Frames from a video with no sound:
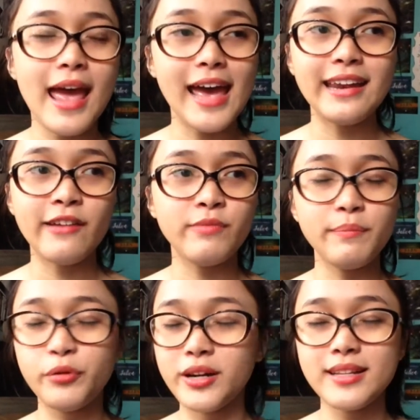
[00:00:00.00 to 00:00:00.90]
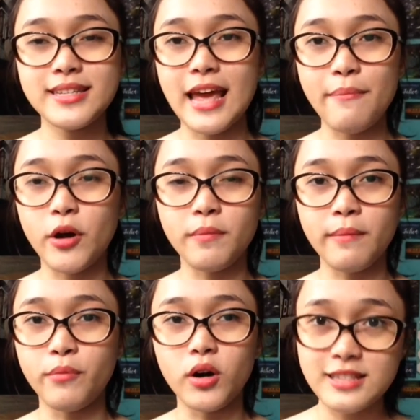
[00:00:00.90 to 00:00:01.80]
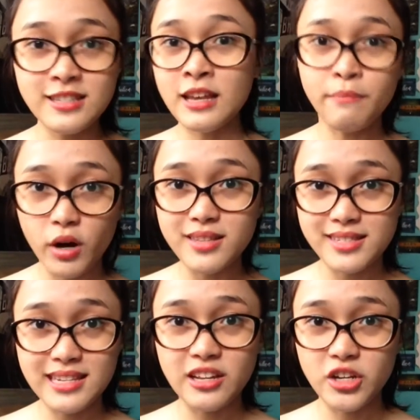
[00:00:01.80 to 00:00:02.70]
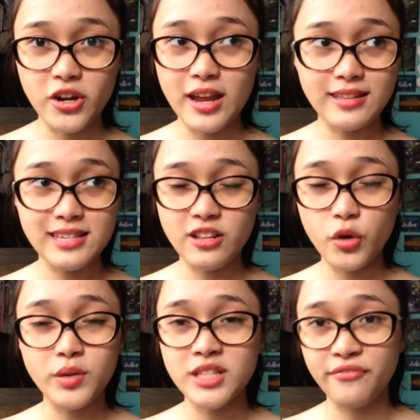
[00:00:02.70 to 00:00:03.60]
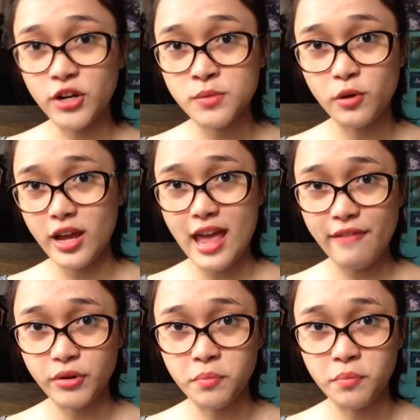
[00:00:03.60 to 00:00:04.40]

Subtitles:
And I've been putting tape on my book since I bought Cinder, and Cinder was the first book I ever